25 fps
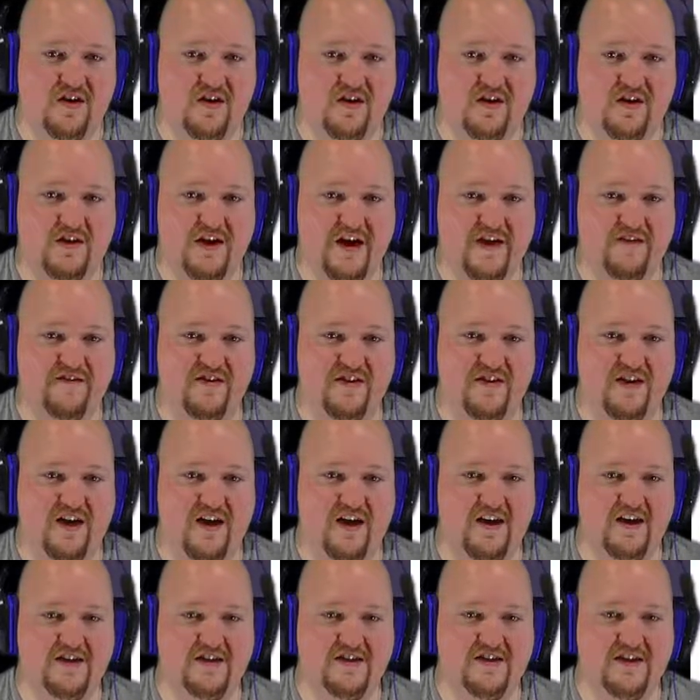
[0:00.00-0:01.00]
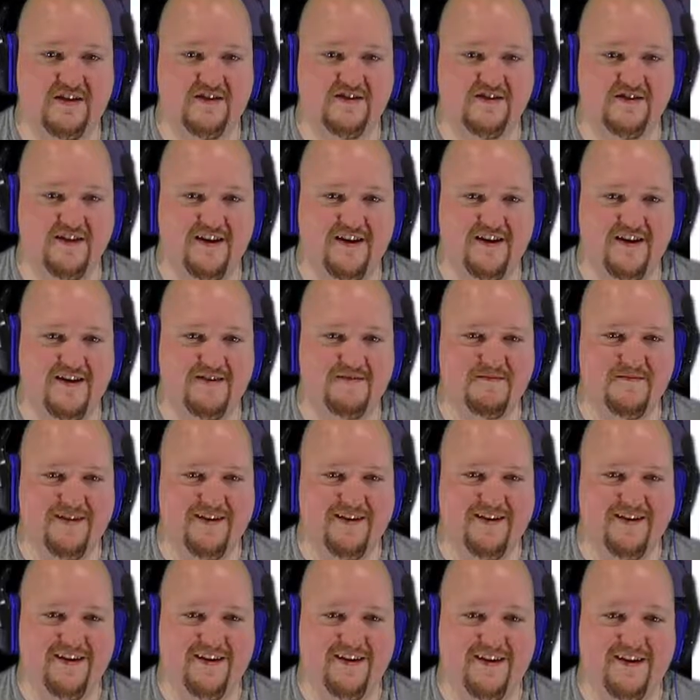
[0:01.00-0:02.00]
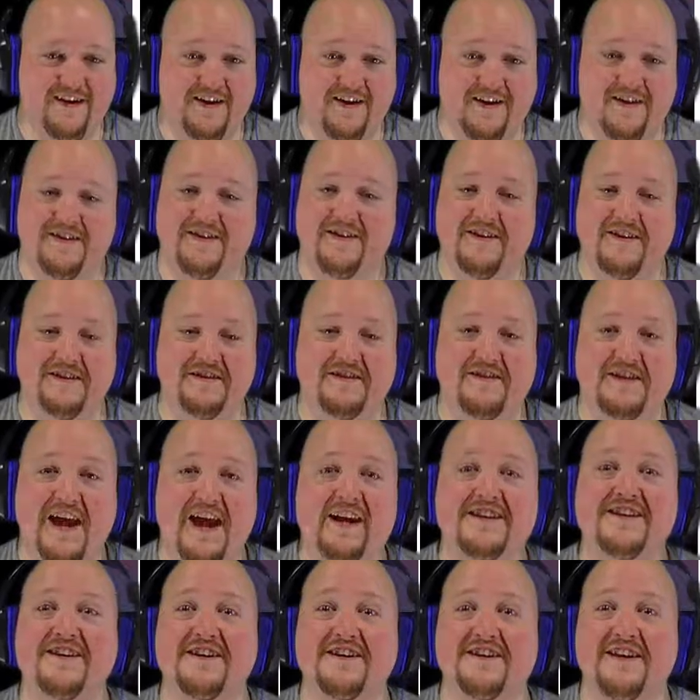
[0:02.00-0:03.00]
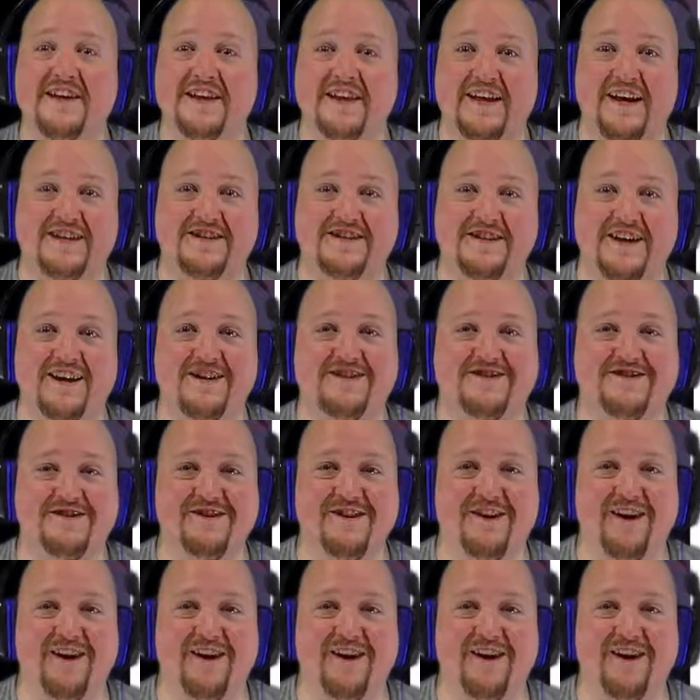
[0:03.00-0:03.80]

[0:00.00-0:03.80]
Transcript: You haven't died a single time. No, technically that's not true.